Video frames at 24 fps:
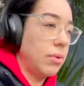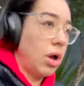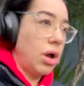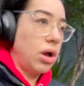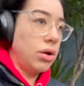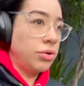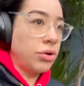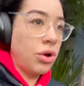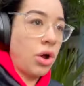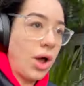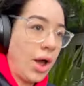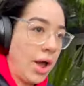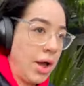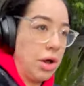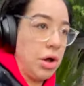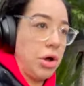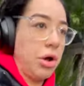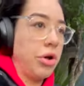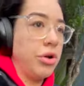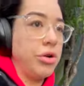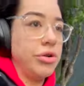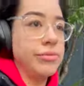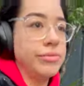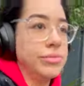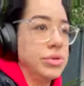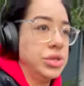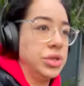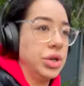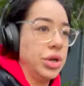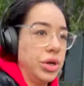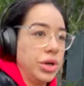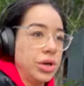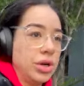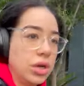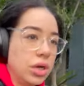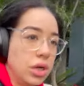not at home,
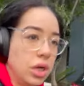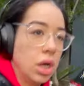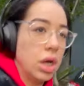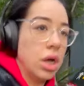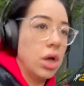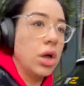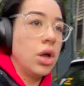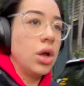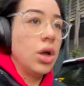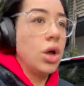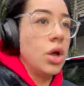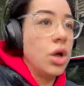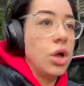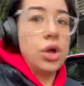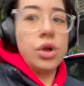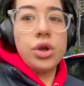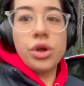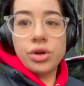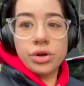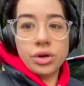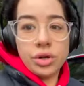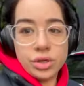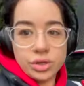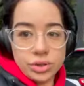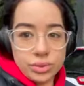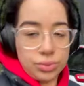so who knows